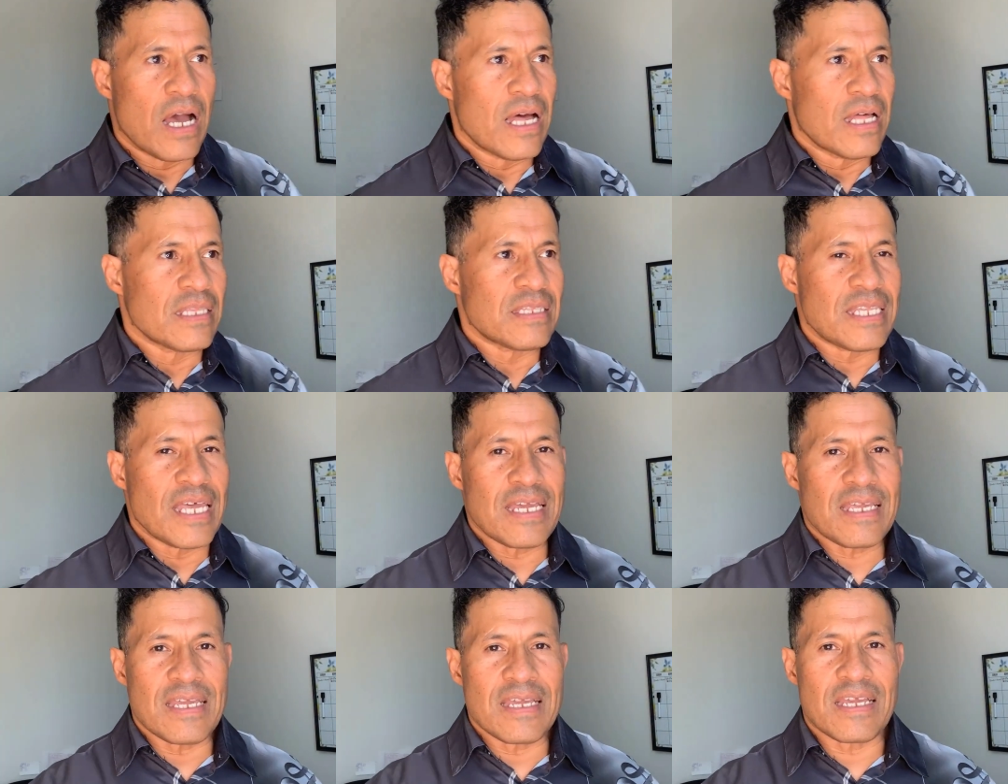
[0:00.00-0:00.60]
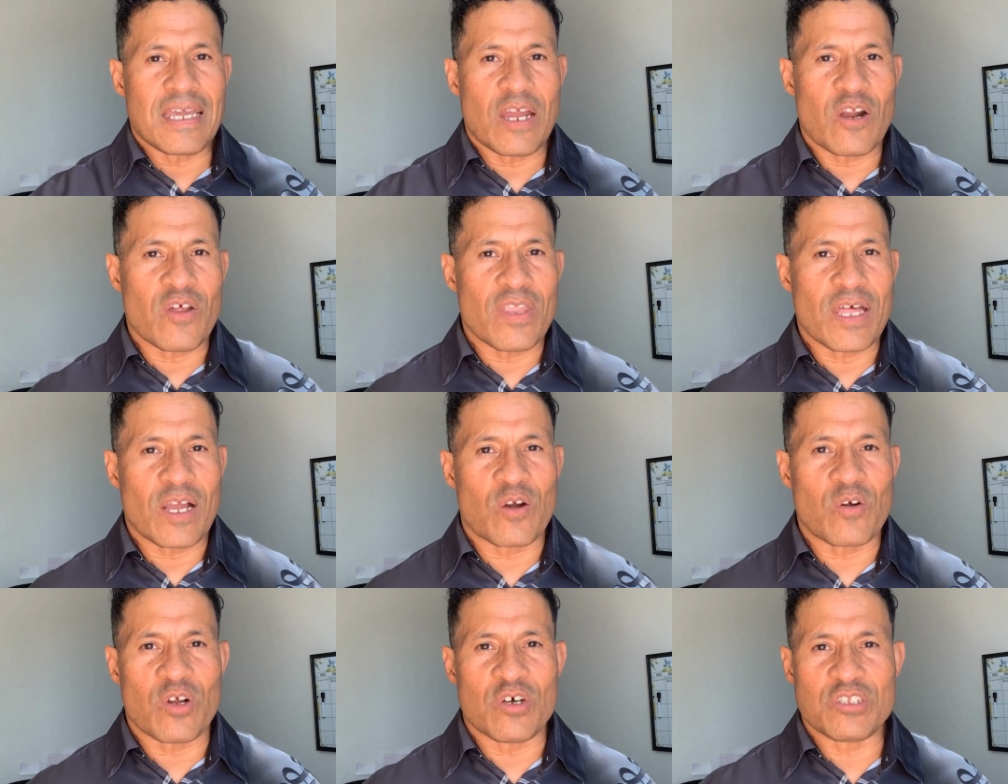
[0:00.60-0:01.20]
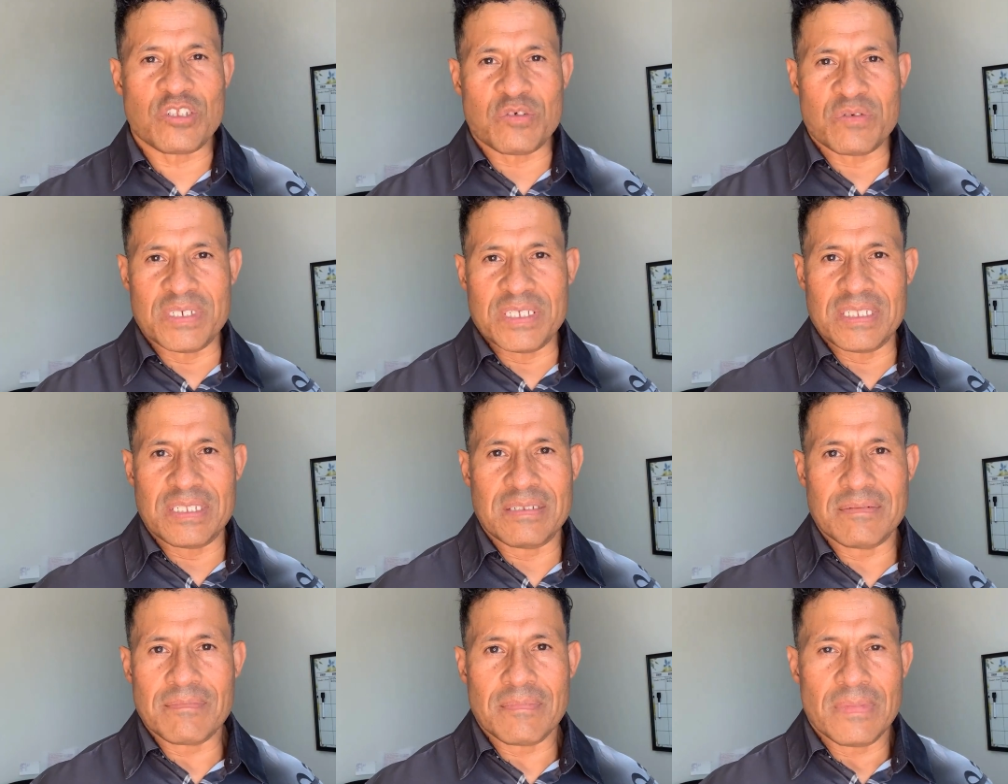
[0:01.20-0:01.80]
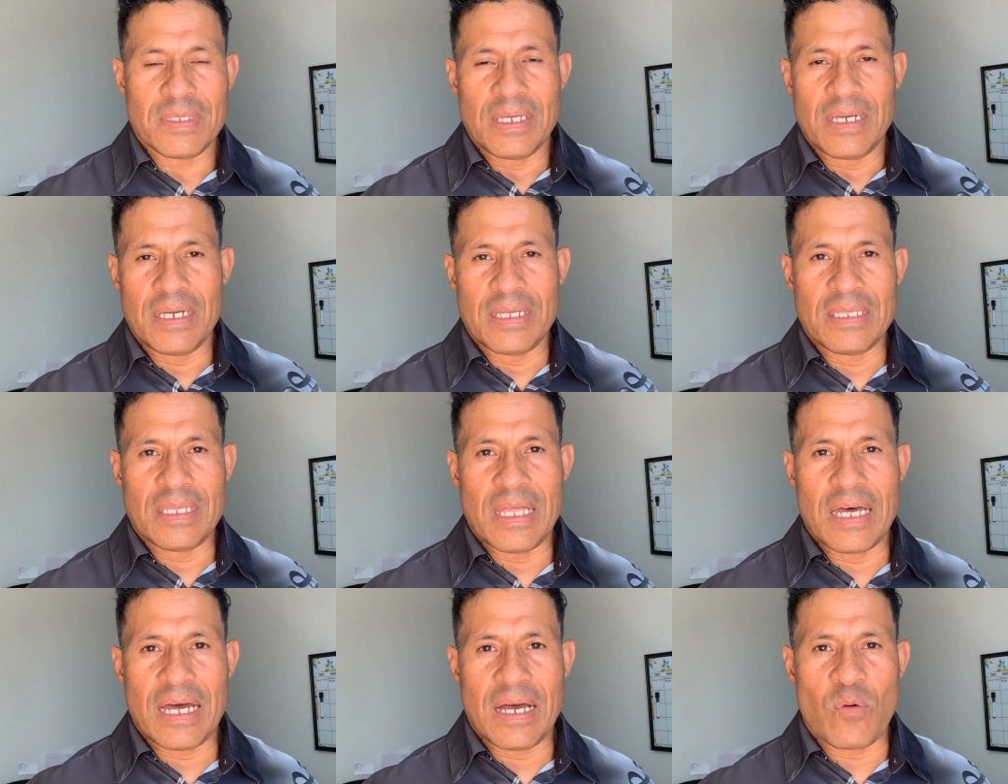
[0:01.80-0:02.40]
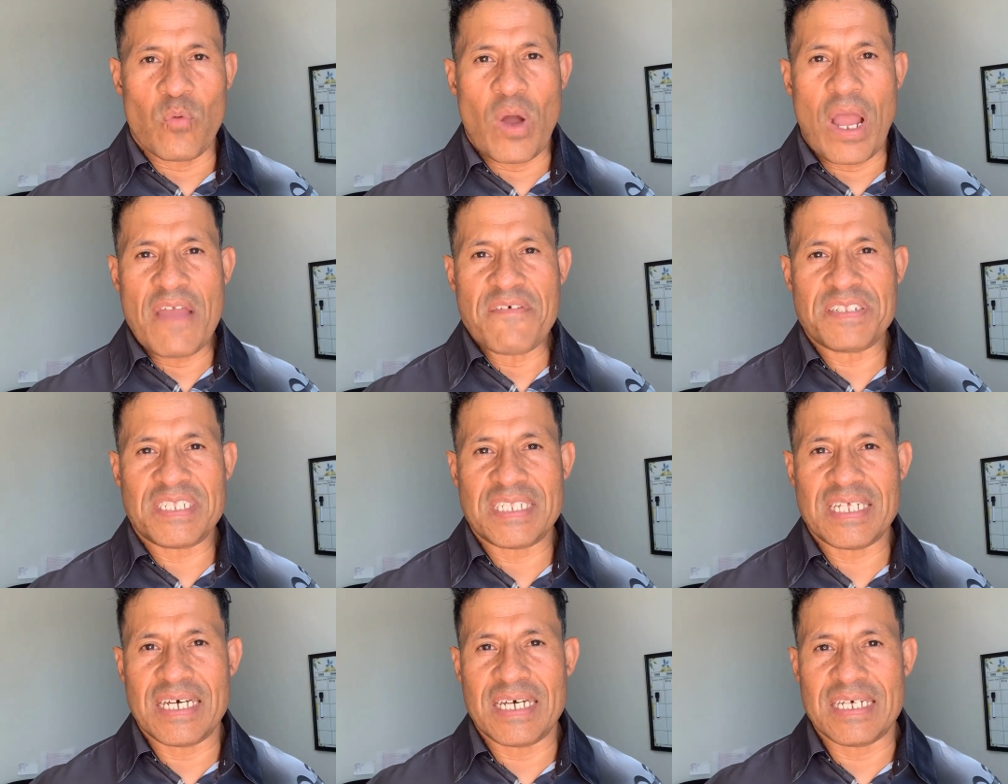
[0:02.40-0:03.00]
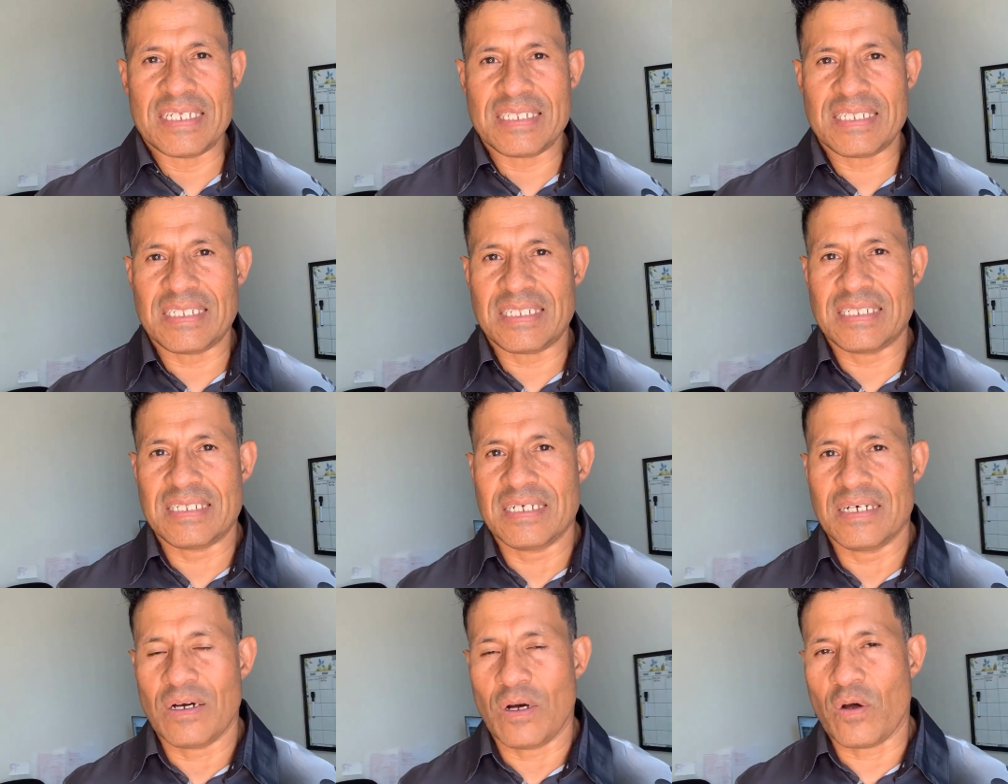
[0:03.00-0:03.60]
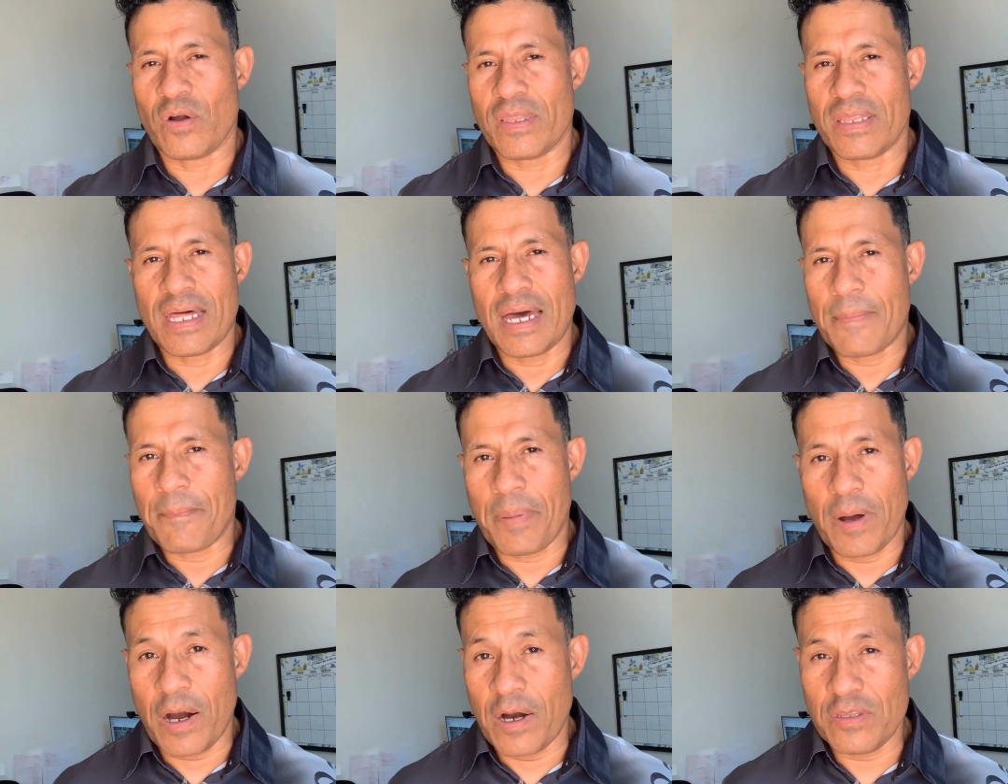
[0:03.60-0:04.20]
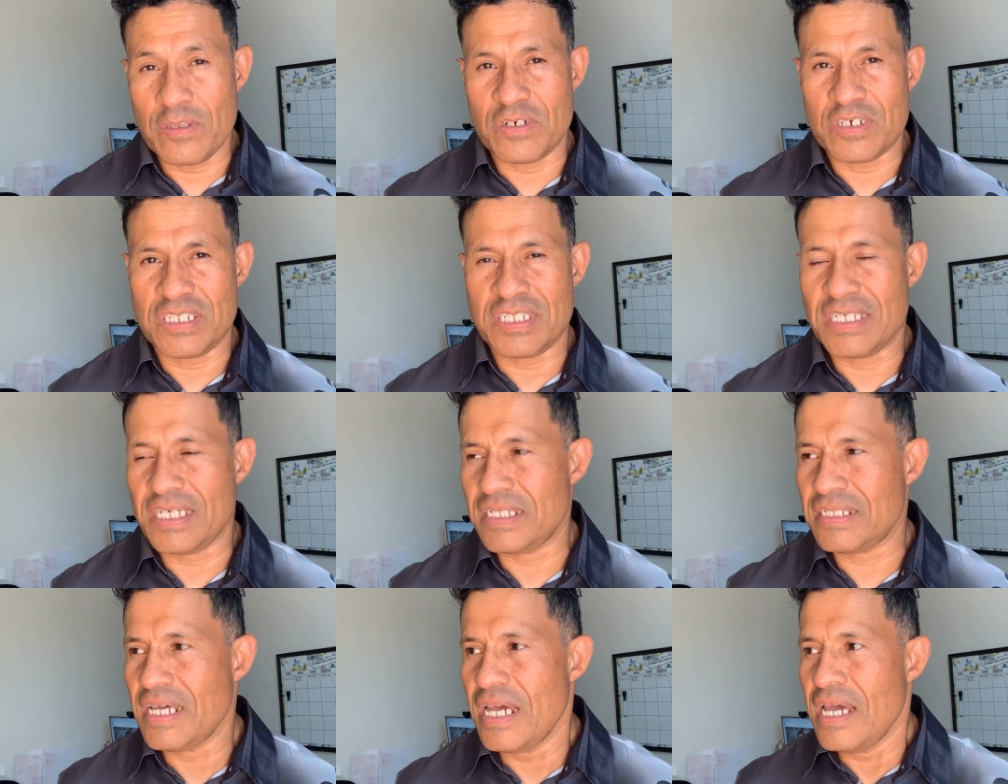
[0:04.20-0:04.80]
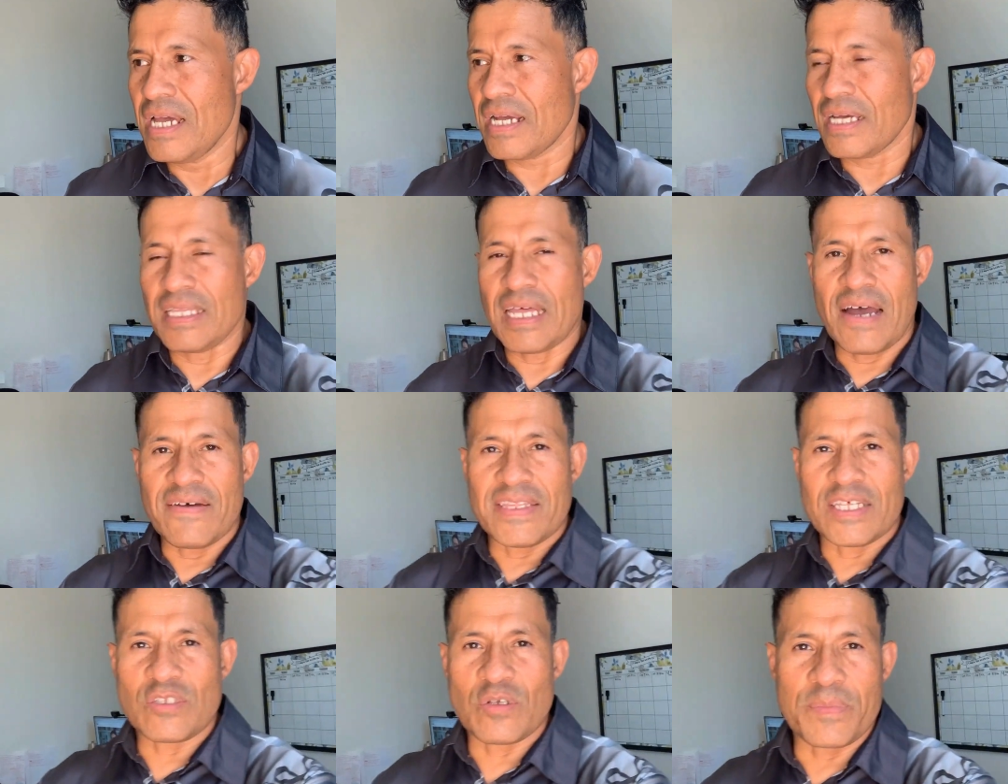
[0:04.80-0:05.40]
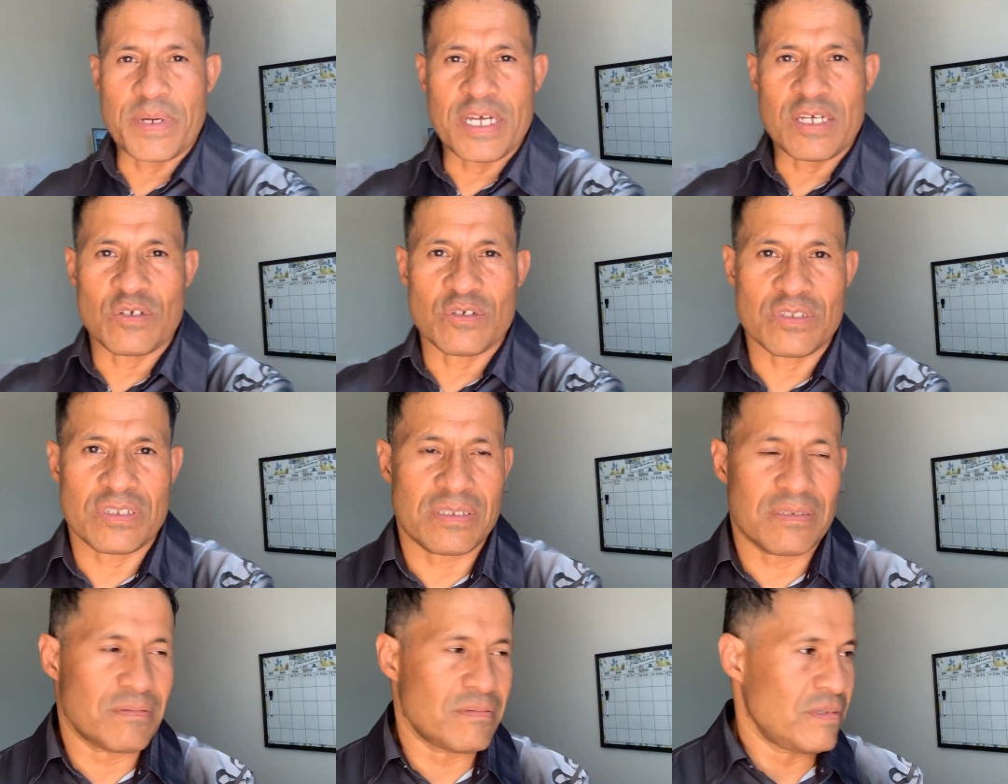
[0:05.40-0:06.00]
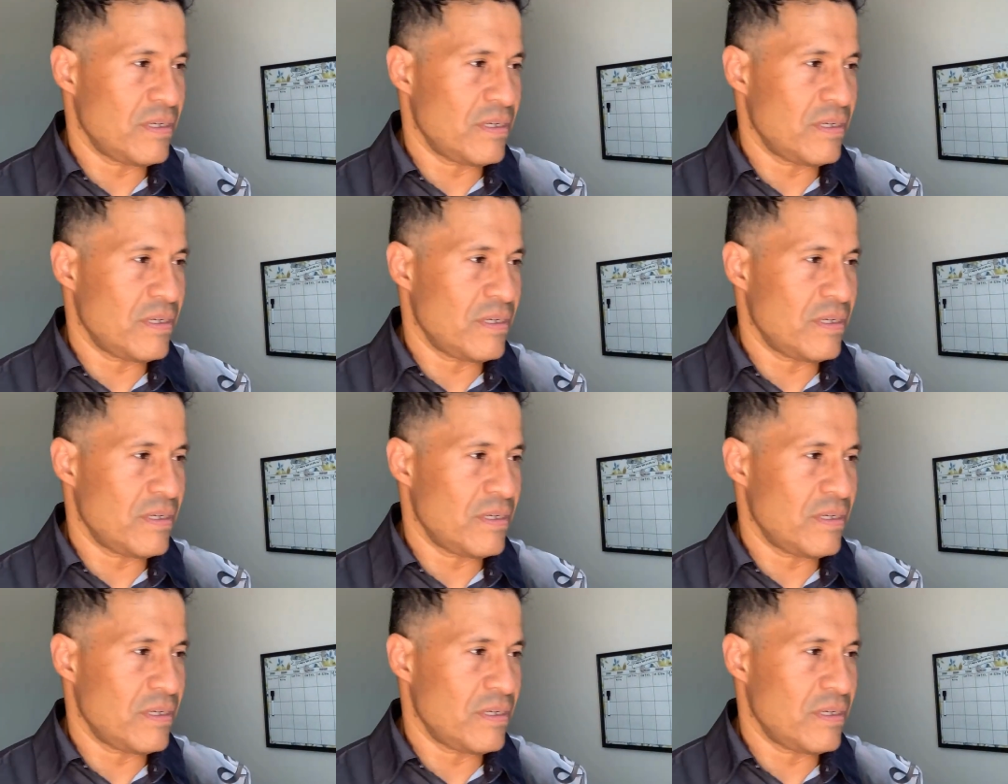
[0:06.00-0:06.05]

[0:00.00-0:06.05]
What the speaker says: taking care of the groceries. And the wife says, or the partner says, can I have the tomatoes?